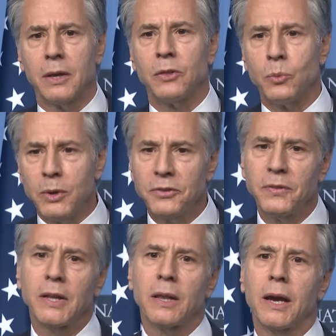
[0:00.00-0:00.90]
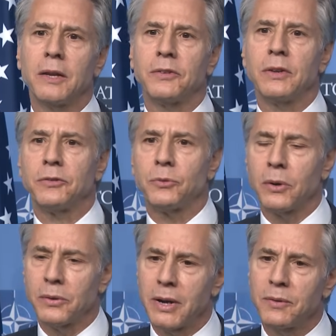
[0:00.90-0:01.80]
the reason the alliance is
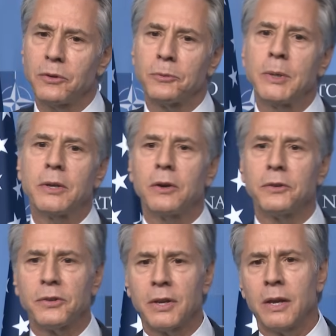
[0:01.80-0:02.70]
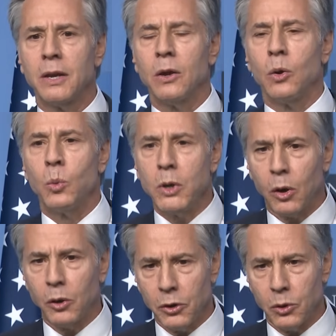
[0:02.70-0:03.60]
stronger than ever is because we
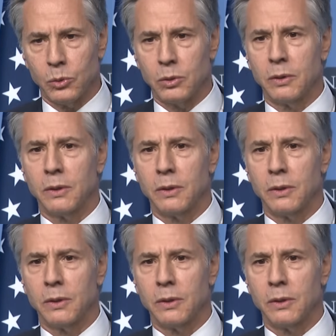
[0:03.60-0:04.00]
all know